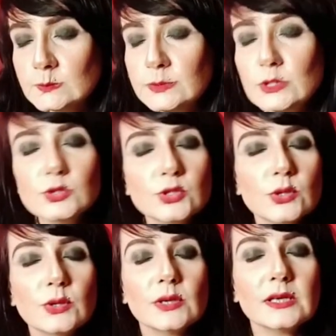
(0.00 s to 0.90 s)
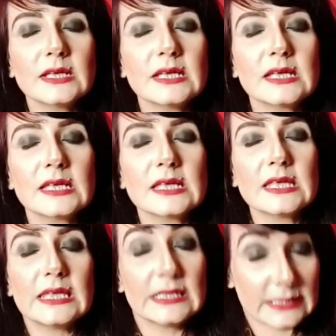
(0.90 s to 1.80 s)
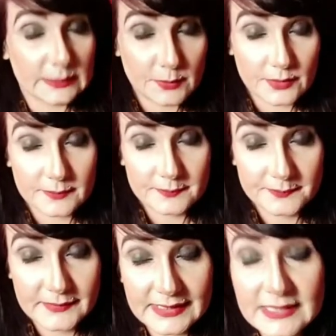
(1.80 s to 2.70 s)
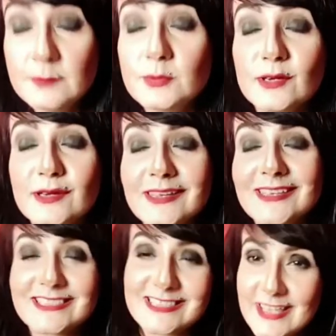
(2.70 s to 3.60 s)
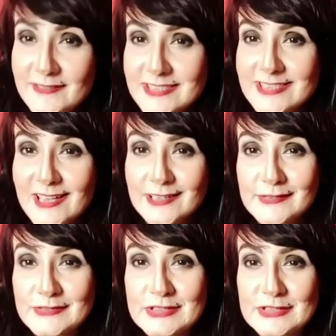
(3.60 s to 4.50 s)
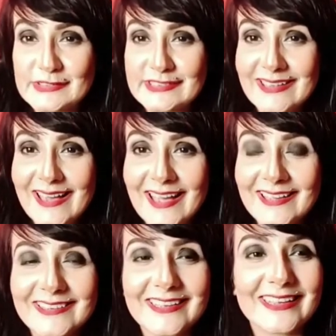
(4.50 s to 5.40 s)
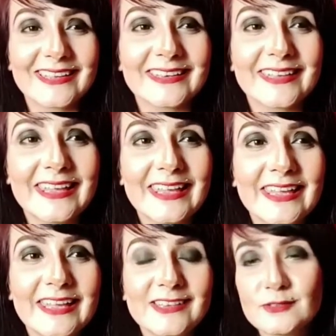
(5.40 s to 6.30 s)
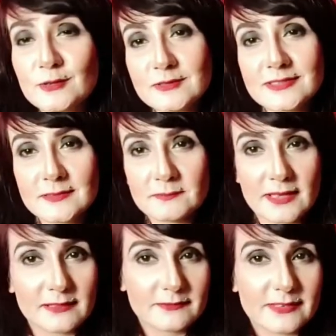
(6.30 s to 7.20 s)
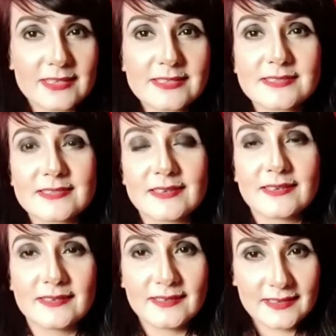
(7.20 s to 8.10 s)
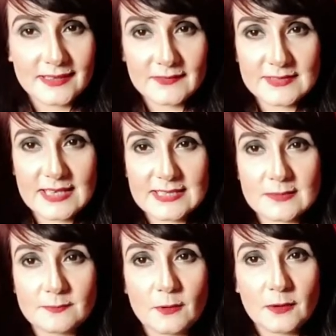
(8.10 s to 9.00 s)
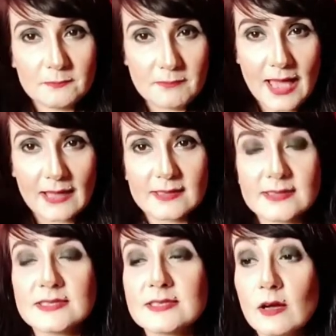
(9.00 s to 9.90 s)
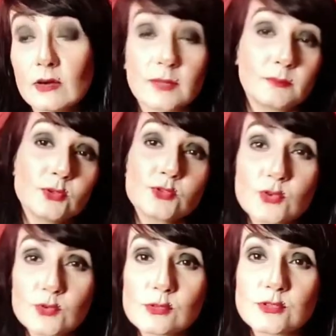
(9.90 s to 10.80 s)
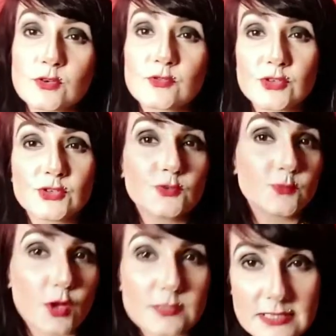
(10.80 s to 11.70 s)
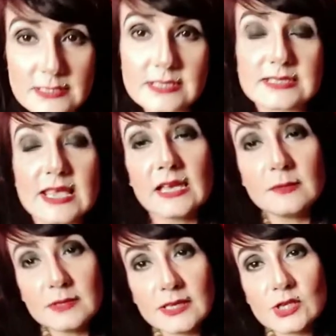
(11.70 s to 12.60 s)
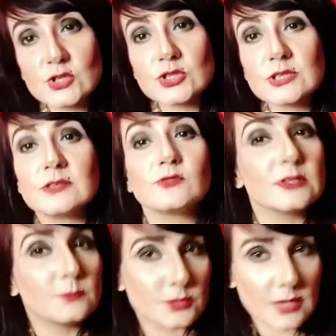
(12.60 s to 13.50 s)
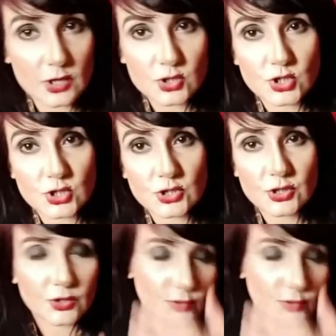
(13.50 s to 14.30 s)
Pluto in Libra. Libra is the seventh sign of the zodiac. It rules the pelvis. It gives us support, balance. Okay, Pluto rules over two processes, elimination, reproduction.